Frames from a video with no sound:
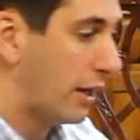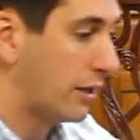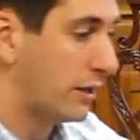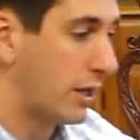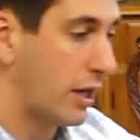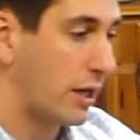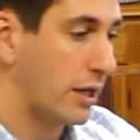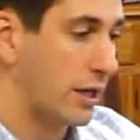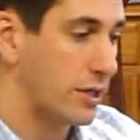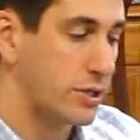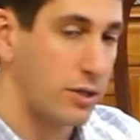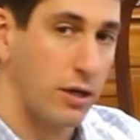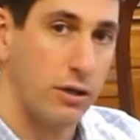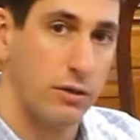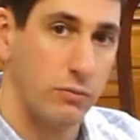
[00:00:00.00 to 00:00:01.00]
not a
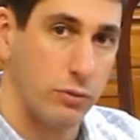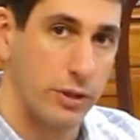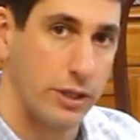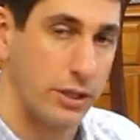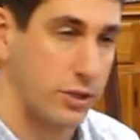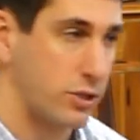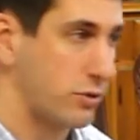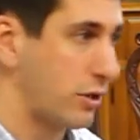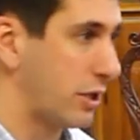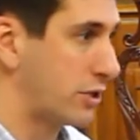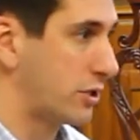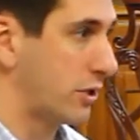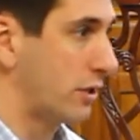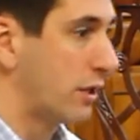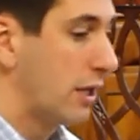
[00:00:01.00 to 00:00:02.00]
solid wood
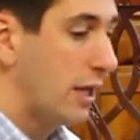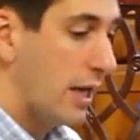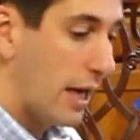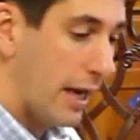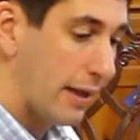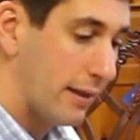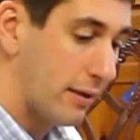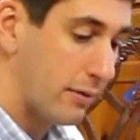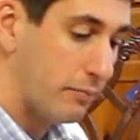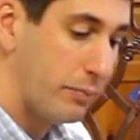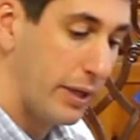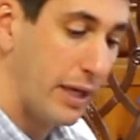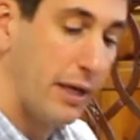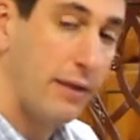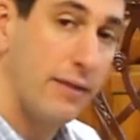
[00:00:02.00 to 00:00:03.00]
construction. And the
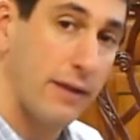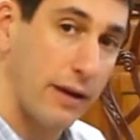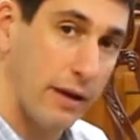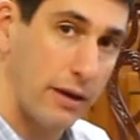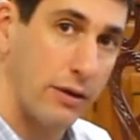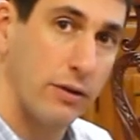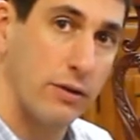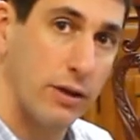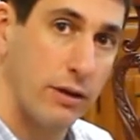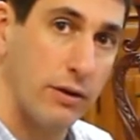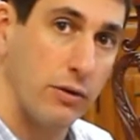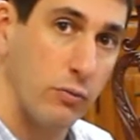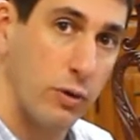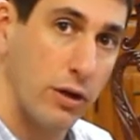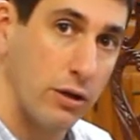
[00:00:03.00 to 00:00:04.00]
big thing that
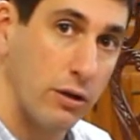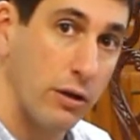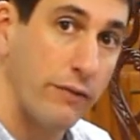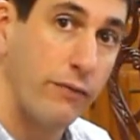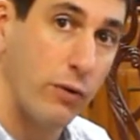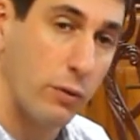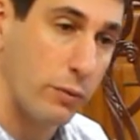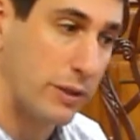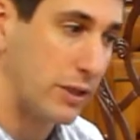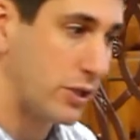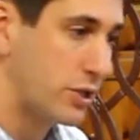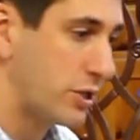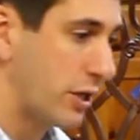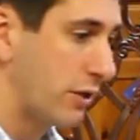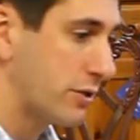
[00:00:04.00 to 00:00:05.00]
you want to look for with these
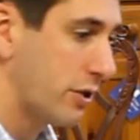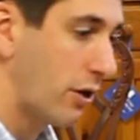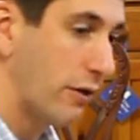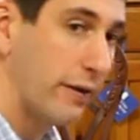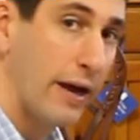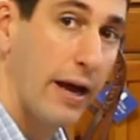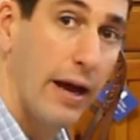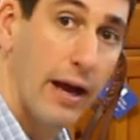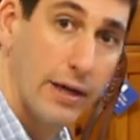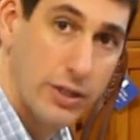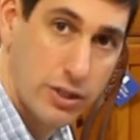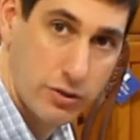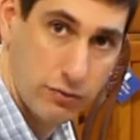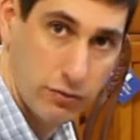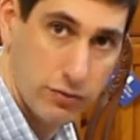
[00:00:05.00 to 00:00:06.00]
chairs are the hex
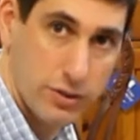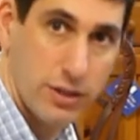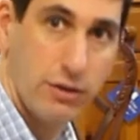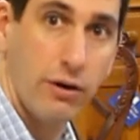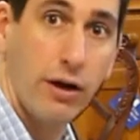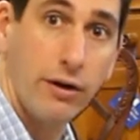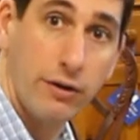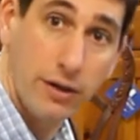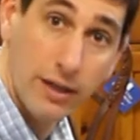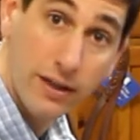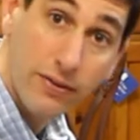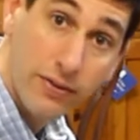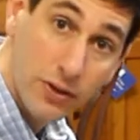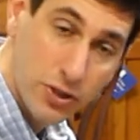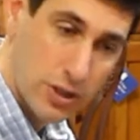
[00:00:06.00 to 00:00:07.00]
screws that are
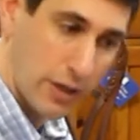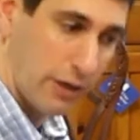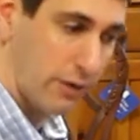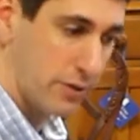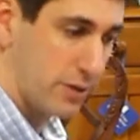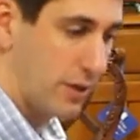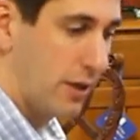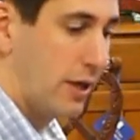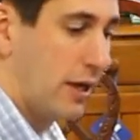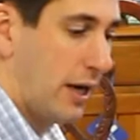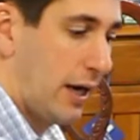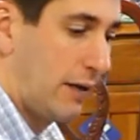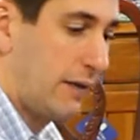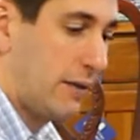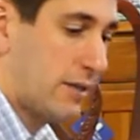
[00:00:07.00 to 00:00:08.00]
underneath the chairs.
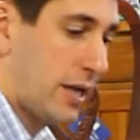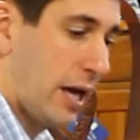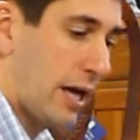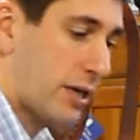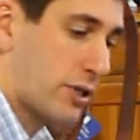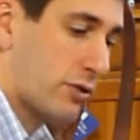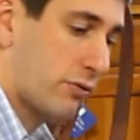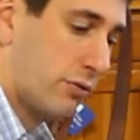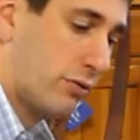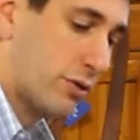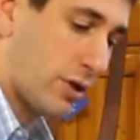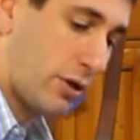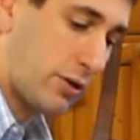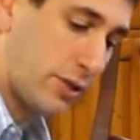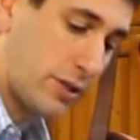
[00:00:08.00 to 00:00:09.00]
And these hex screws
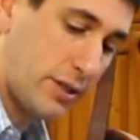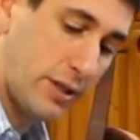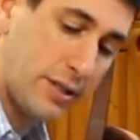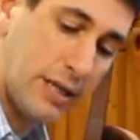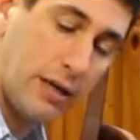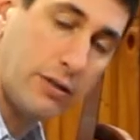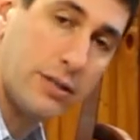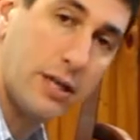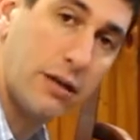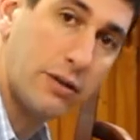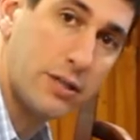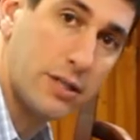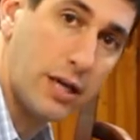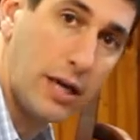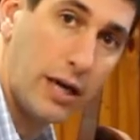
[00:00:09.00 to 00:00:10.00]
are just a telltale
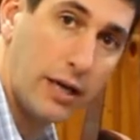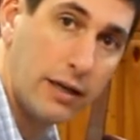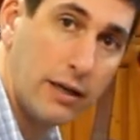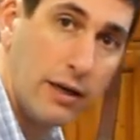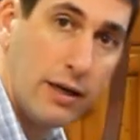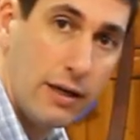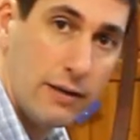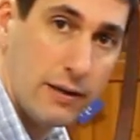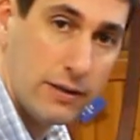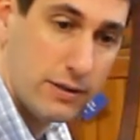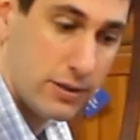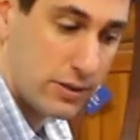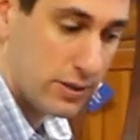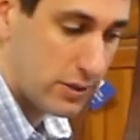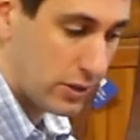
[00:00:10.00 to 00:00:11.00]
sign that
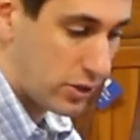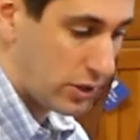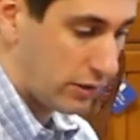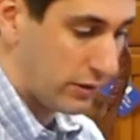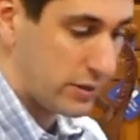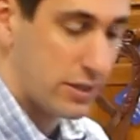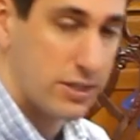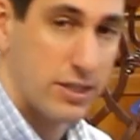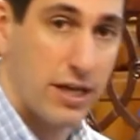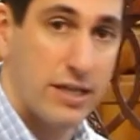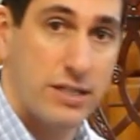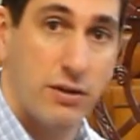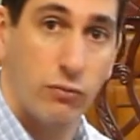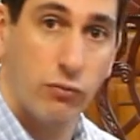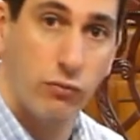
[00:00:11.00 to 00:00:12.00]
this is a chair that's designed
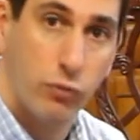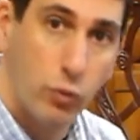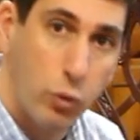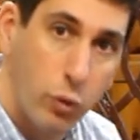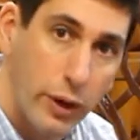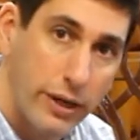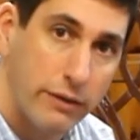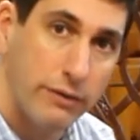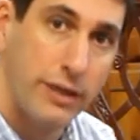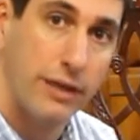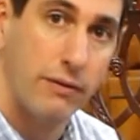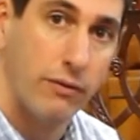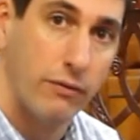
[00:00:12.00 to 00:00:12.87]
to quickly